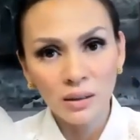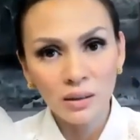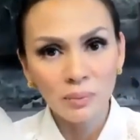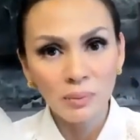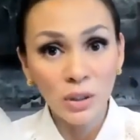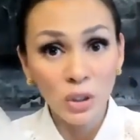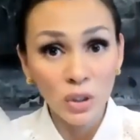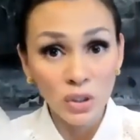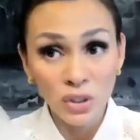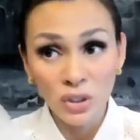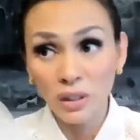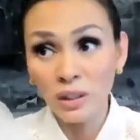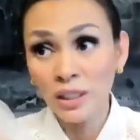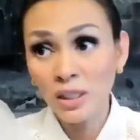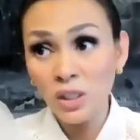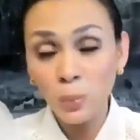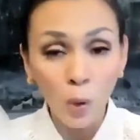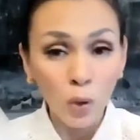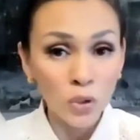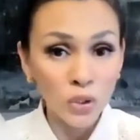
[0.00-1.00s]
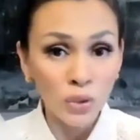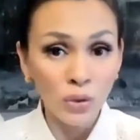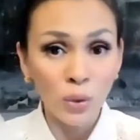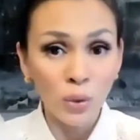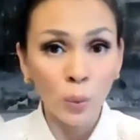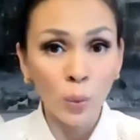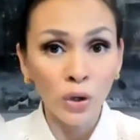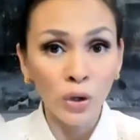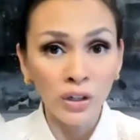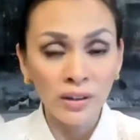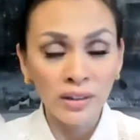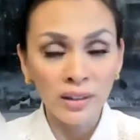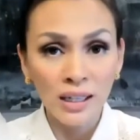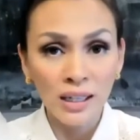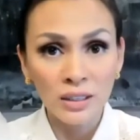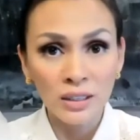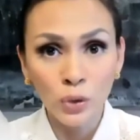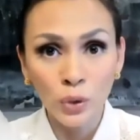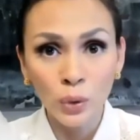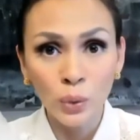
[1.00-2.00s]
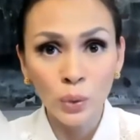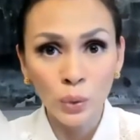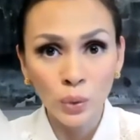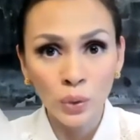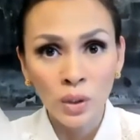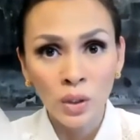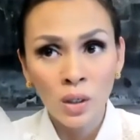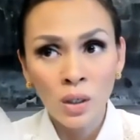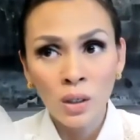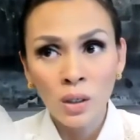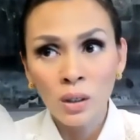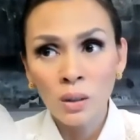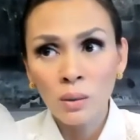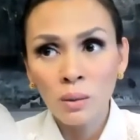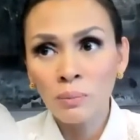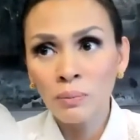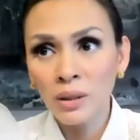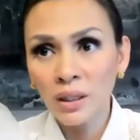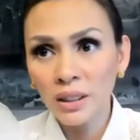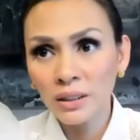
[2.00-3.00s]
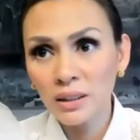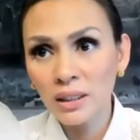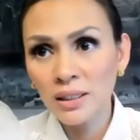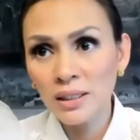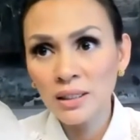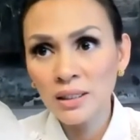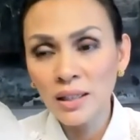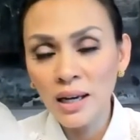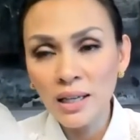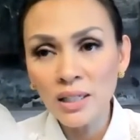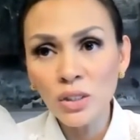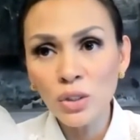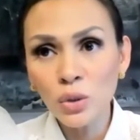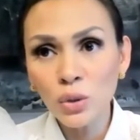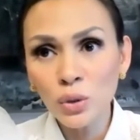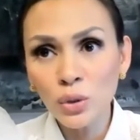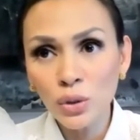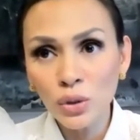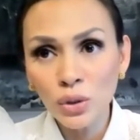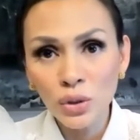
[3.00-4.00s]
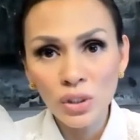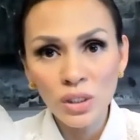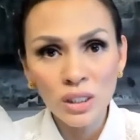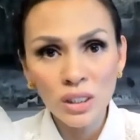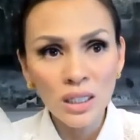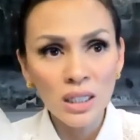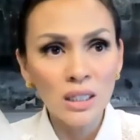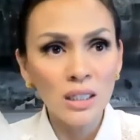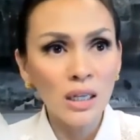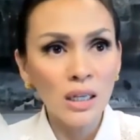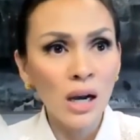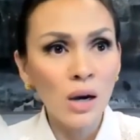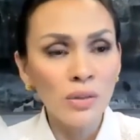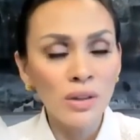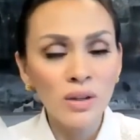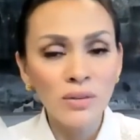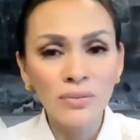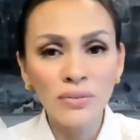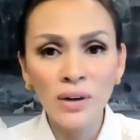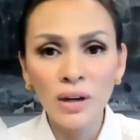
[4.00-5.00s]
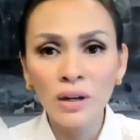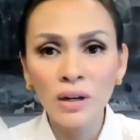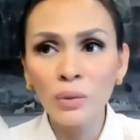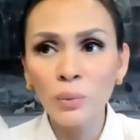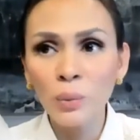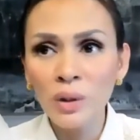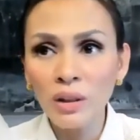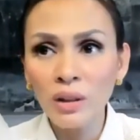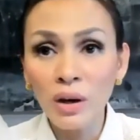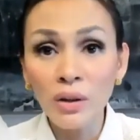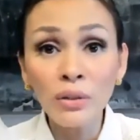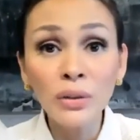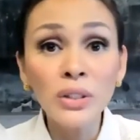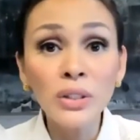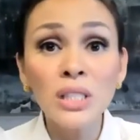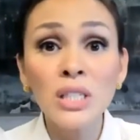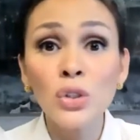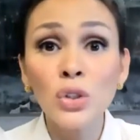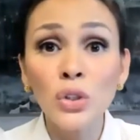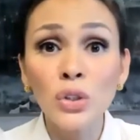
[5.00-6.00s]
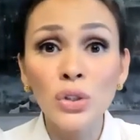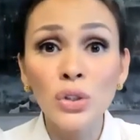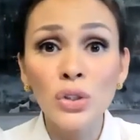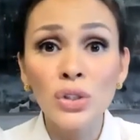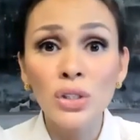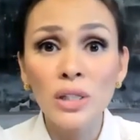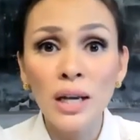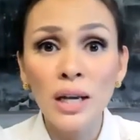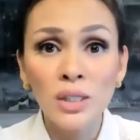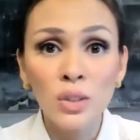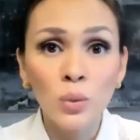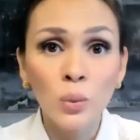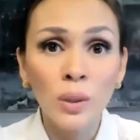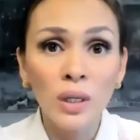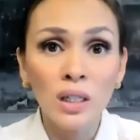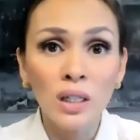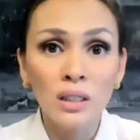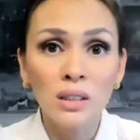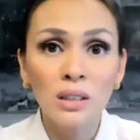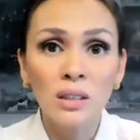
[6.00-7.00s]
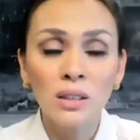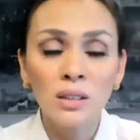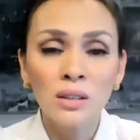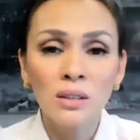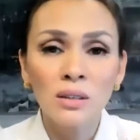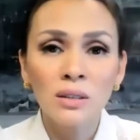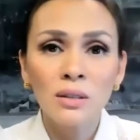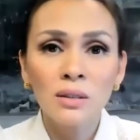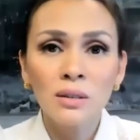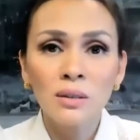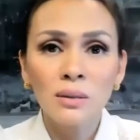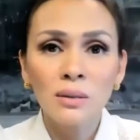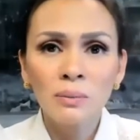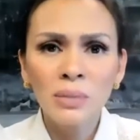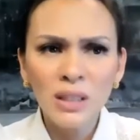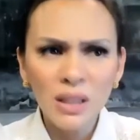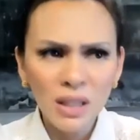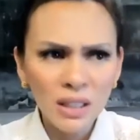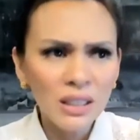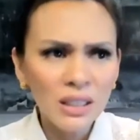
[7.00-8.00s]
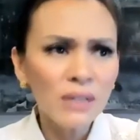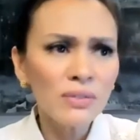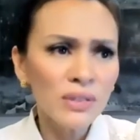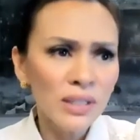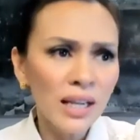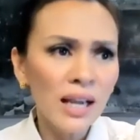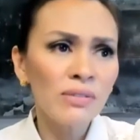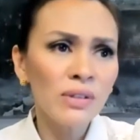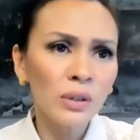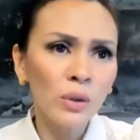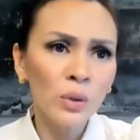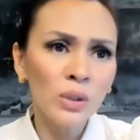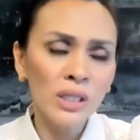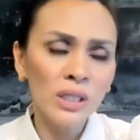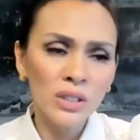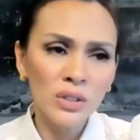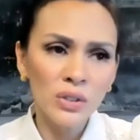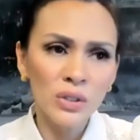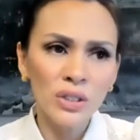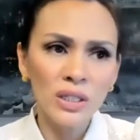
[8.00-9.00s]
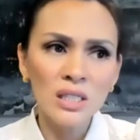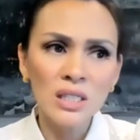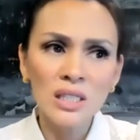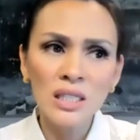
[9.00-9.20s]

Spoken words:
Because they're exposed to the work that I do. But it's nice to see how they fare with other teachers as well. But they definitely have their own interests.